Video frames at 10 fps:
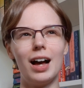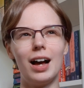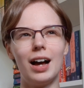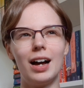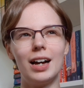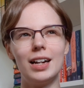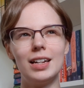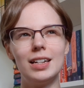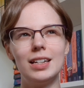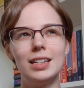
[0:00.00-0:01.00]

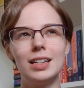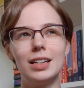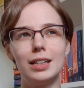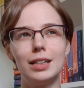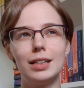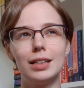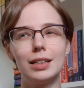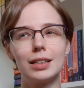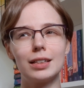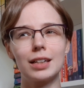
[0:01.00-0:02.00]
I
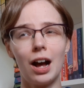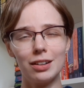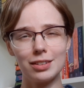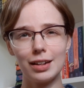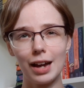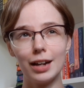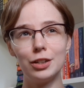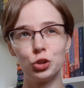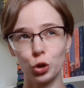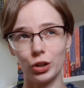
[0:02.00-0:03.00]
can't say I
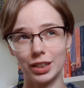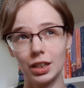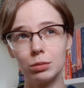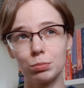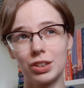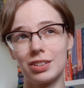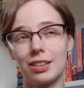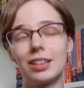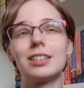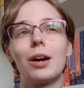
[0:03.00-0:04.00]
enjoyed it, because I
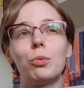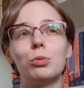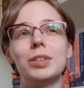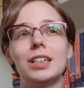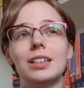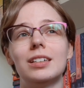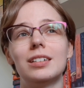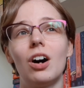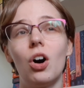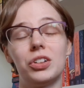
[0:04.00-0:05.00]
think that would be
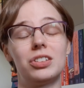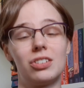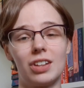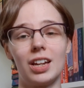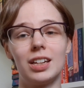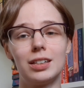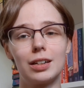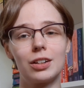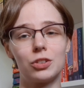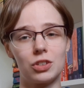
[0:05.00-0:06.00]
odd to say
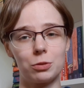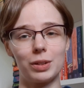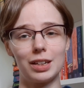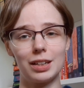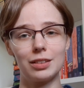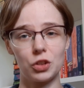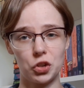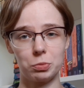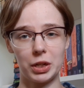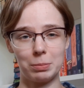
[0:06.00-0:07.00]
considering the
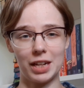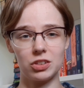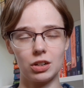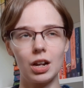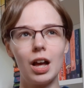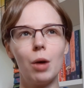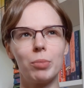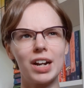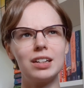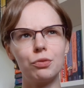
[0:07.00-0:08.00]
subject matter,
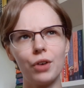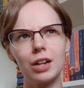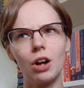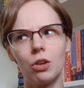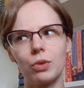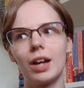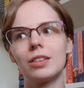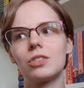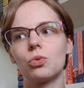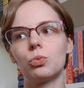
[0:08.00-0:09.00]
but I did find
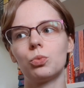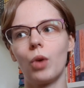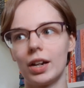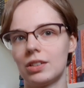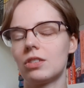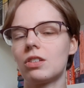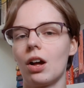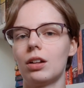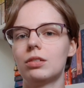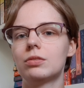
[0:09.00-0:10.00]
Conrad's writing
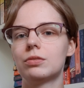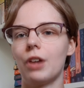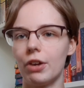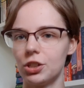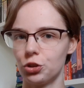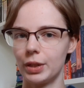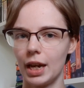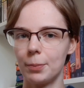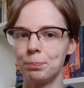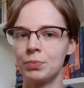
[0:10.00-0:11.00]
style very
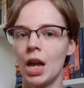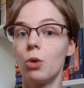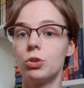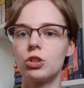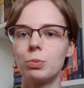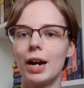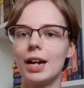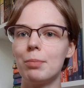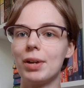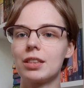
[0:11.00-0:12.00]
intriguing, which is why
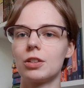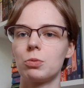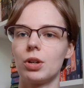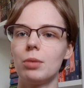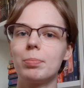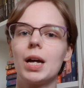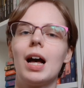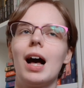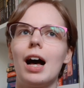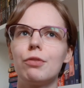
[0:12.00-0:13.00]
I picked this one up.
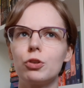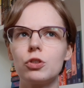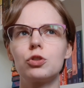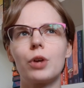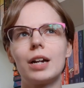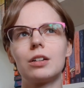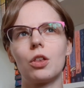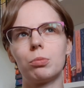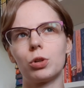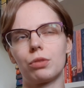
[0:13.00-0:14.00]
I've also tried
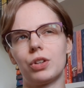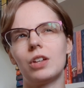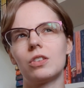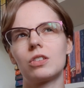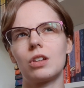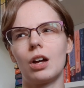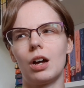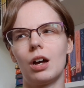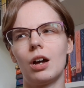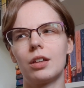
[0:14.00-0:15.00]
another book of his,
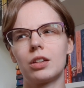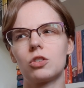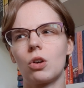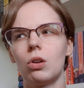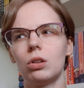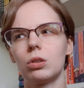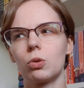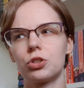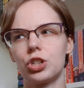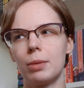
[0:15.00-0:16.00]
I think it's called
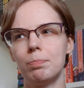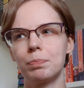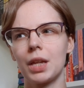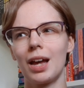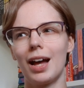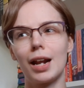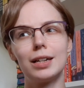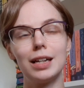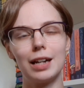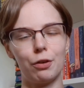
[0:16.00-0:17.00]
Lord Jim, and I
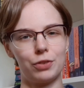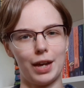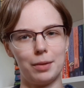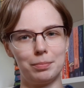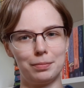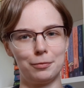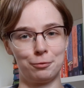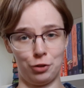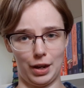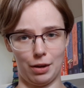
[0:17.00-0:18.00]
DNF'd that
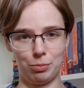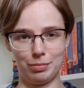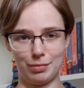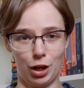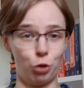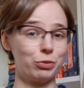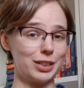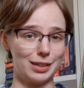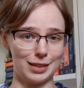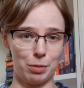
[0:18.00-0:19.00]
for now. Hopefully
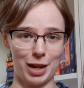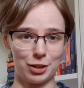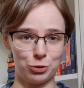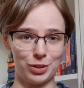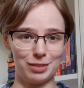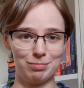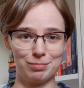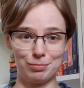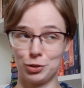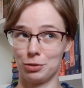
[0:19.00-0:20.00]
I'll get back to it
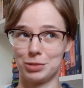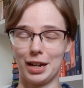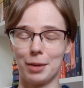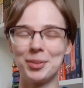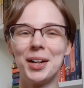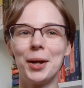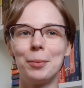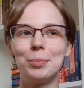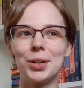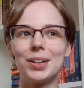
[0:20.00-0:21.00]
sometime.
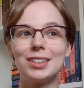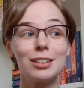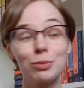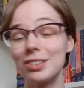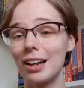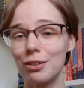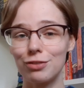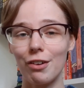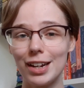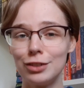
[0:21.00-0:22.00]
But this one sounded
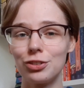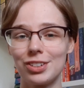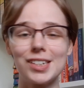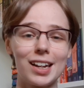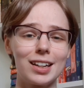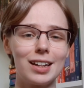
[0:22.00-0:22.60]
very interesting.